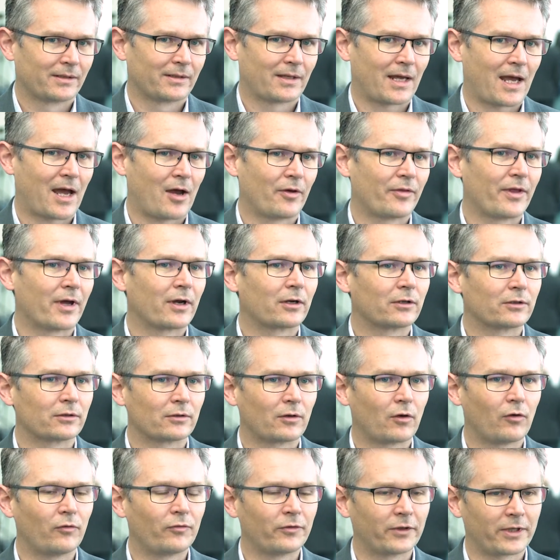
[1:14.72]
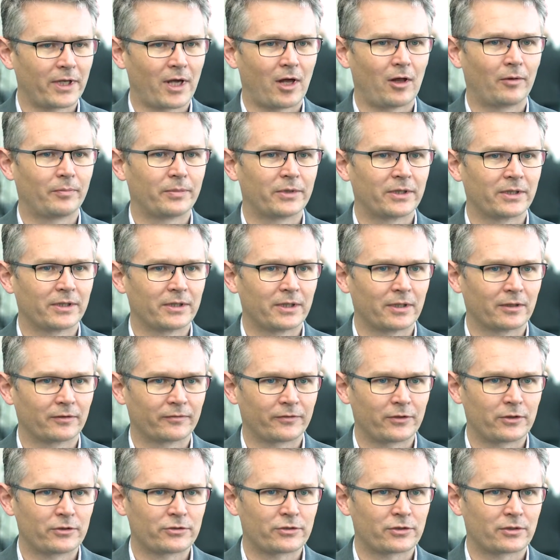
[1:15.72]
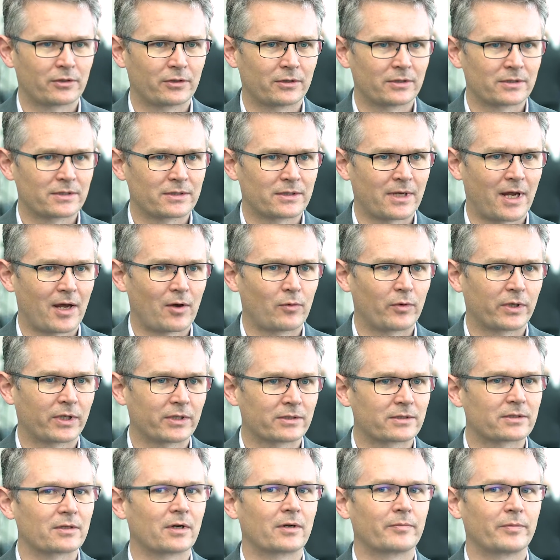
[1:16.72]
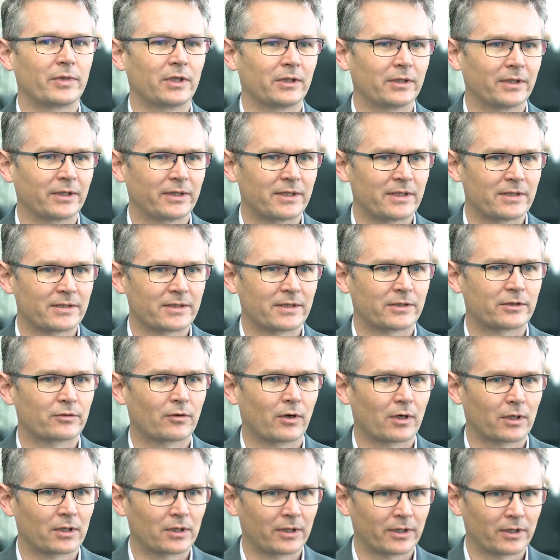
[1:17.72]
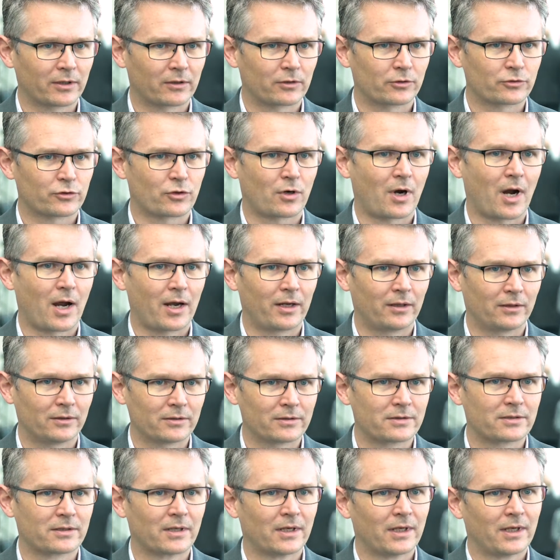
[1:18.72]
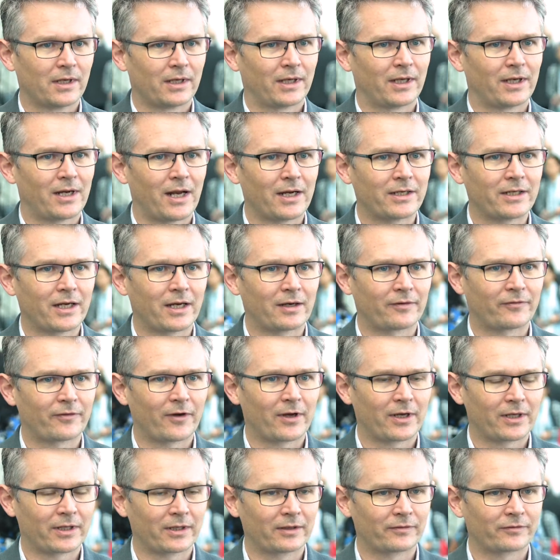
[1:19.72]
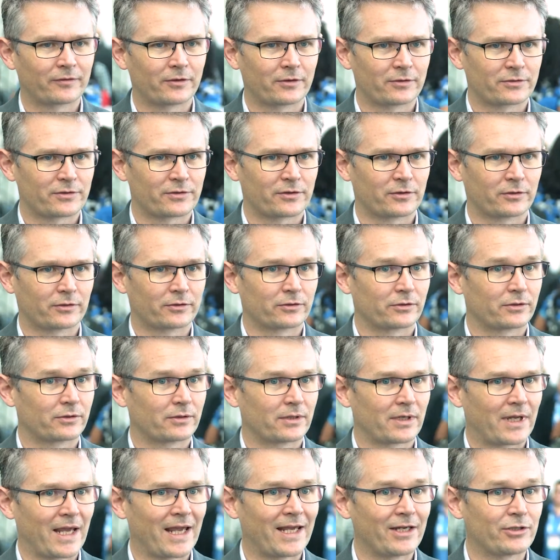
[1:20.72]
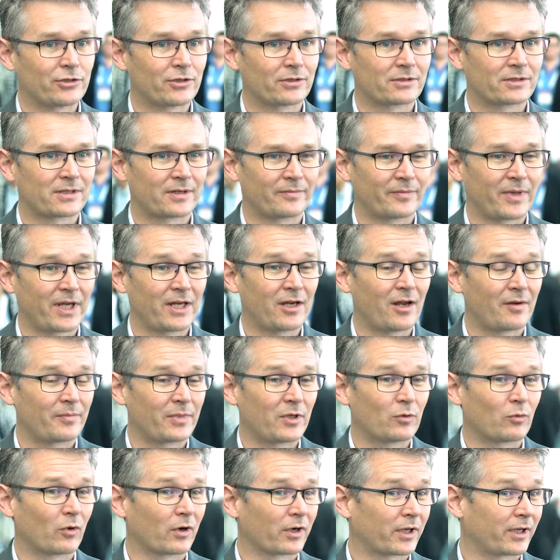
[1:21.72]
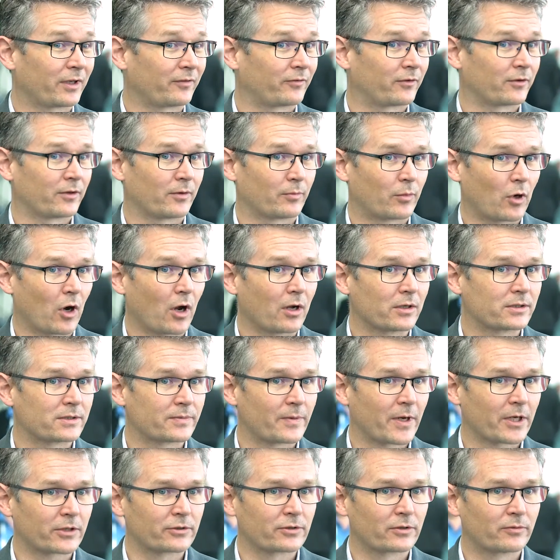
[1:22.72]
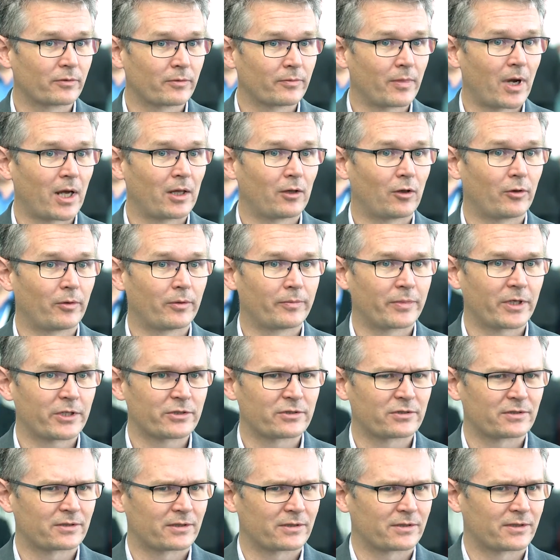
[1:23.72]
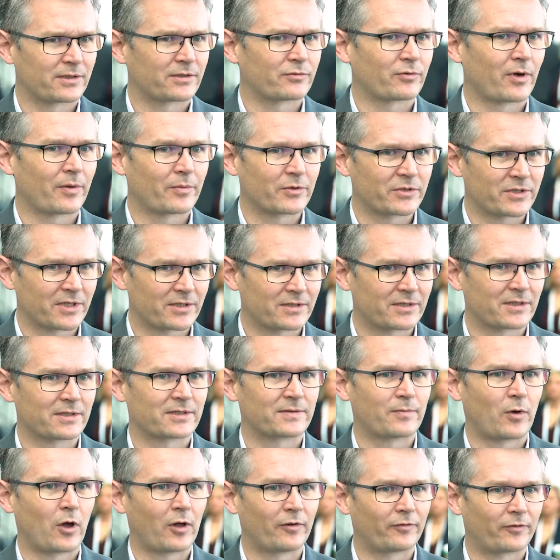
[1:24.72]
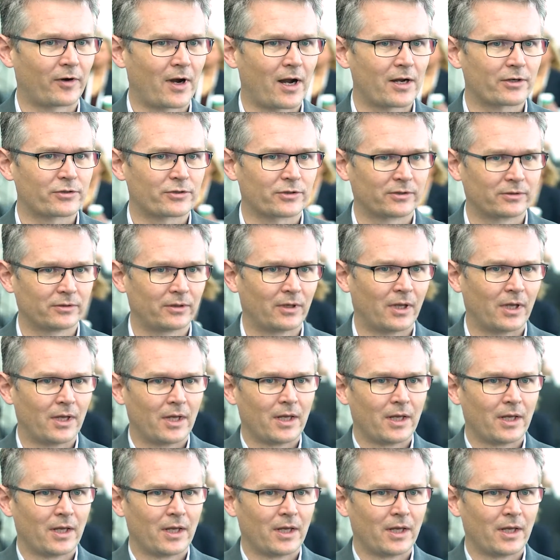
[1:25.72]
how that'll hopefully help in the near future is now we can start building these into our clinical trials and identifying if there's certain agents that may not be working for the broad spectrum of myeloma patients because this represents a small fraction,